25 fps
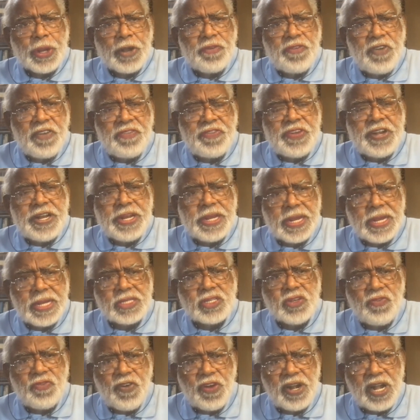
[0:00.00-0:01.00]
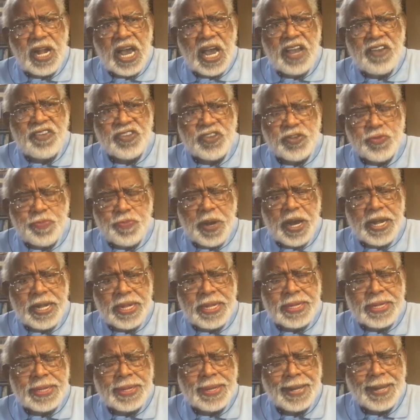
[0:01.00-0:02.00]
50 years of a life
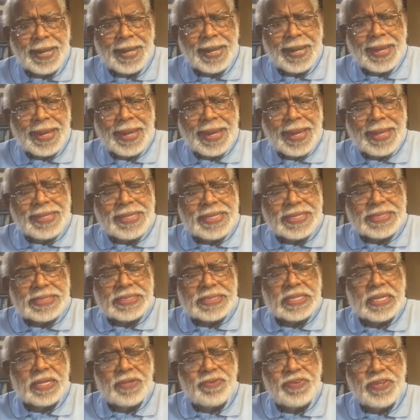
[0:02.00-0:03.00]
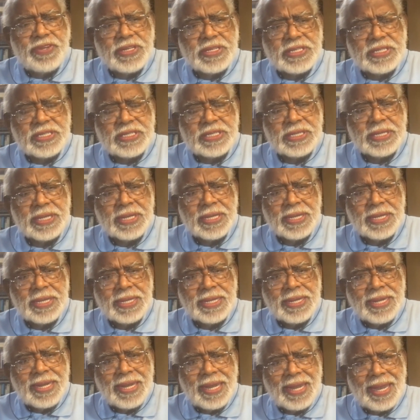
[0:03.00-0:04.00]
spent in the service
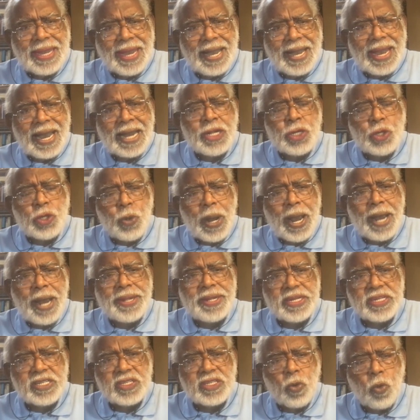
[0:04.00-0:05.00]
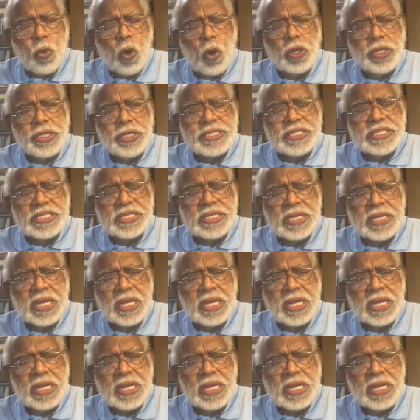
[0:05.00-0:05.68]
and to act as the voice